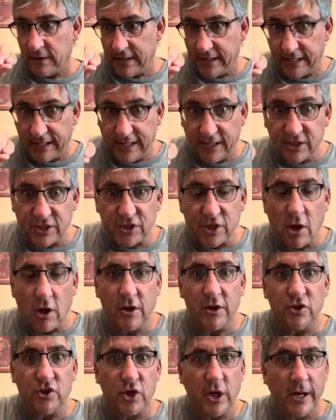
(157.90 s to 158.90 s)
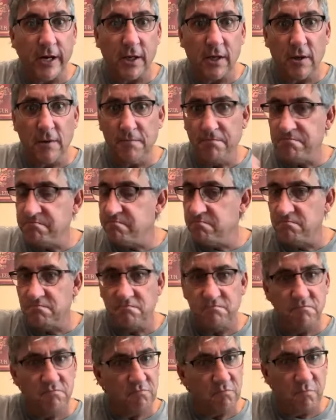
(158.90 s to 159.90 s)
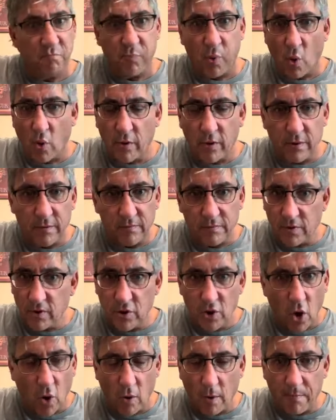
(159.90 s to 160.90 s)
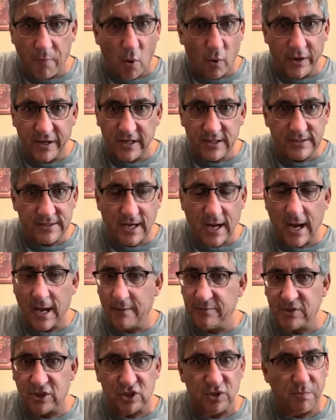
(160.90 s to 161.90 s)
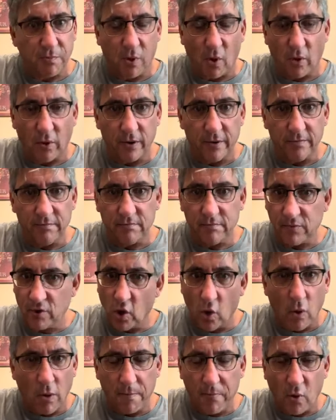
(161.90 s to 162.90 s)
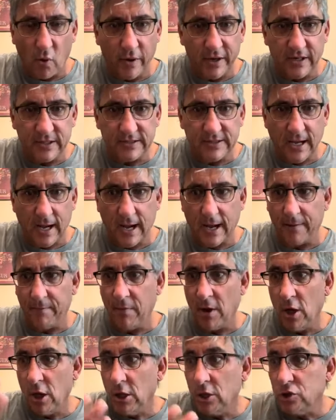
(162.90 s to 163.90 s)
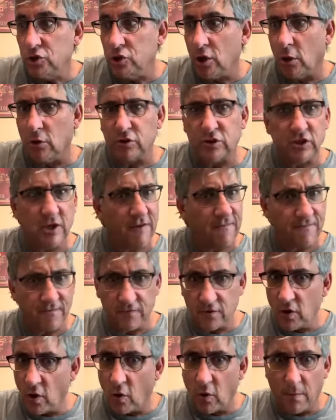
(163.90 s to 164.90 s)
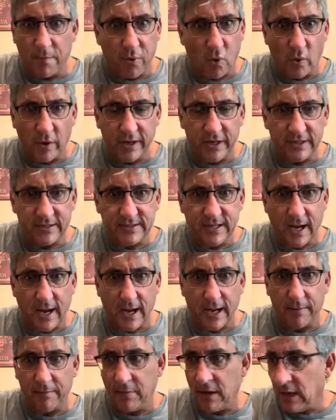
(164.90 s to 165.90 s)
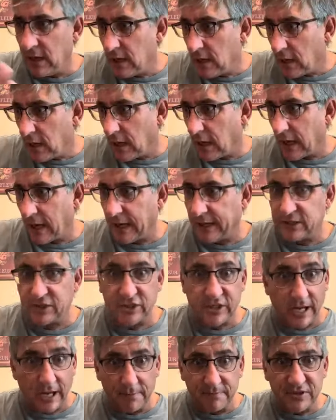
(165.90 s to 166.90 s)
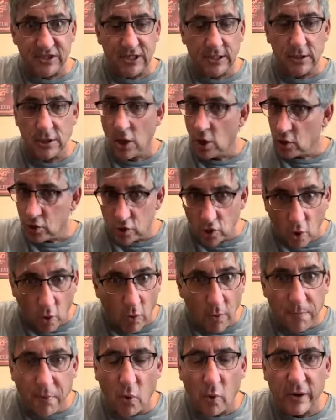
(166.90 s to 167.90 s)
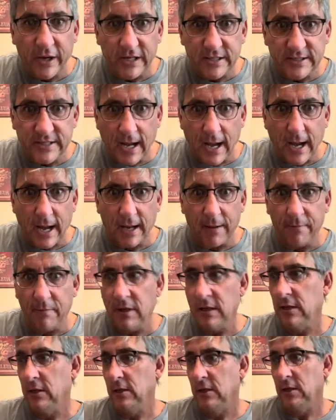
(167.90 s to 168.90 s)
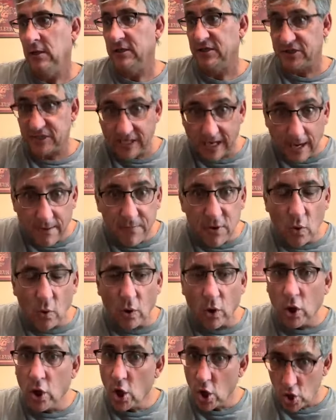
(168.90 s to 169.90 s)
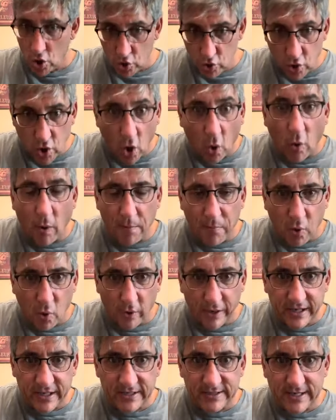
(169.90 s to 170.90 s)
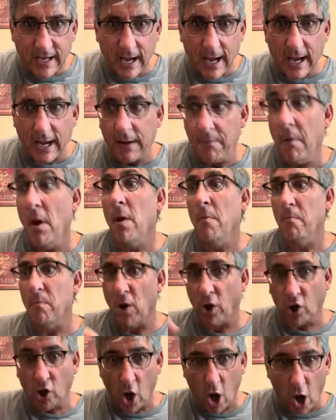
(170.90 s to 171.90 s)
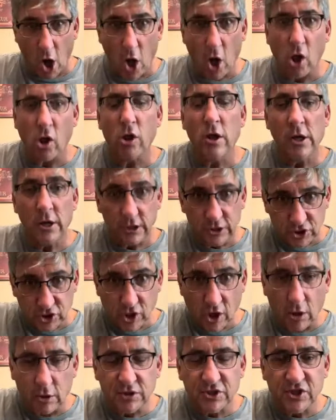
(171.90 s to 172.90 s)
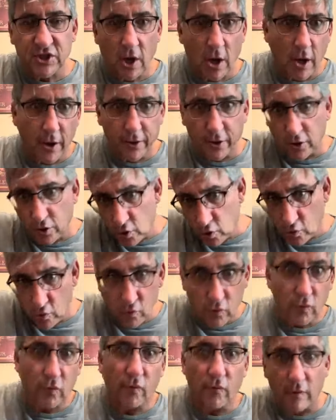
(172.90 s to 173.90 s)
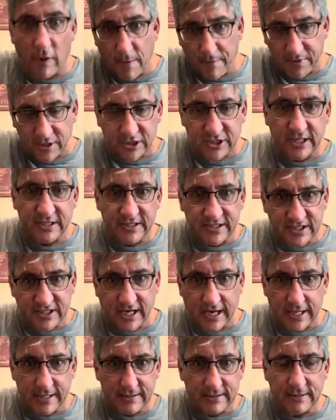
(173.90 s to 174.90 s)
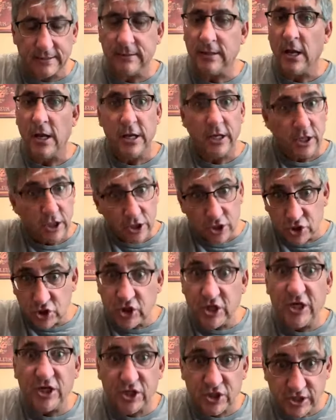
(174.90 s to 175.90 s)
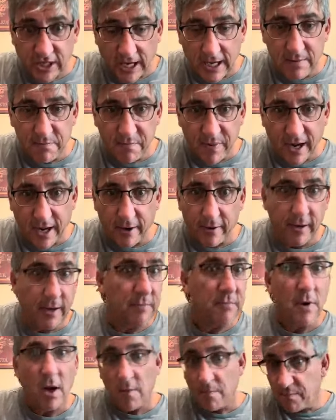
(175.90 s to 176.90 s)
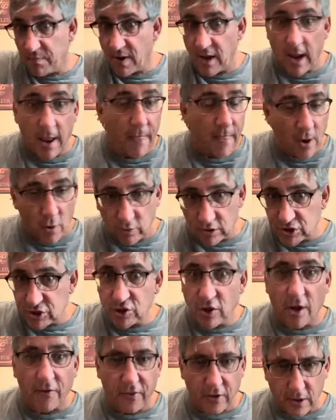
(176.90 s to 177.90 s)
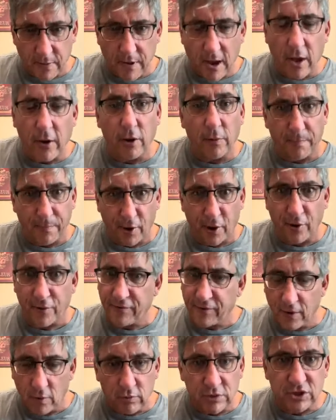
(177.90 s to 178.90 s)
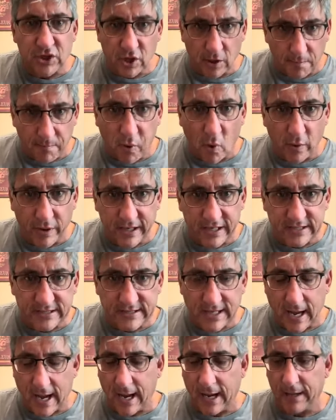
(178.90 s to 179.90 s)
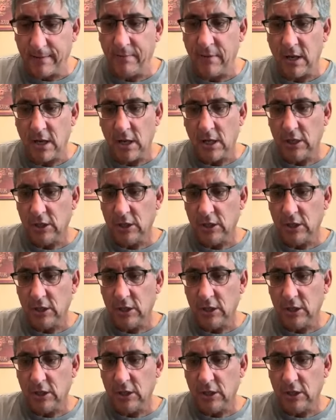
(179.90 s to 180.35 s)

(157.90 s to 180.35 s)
Esau and Jacob, born no appointed time, just born, no appointed time. Joseph, no appointed time. Samson, no appointed time. Samuel, no appointed time. McCall, Saul's daughter, who represents Satan, she stayed barren, and there was nothing about her birth that was an appointed time.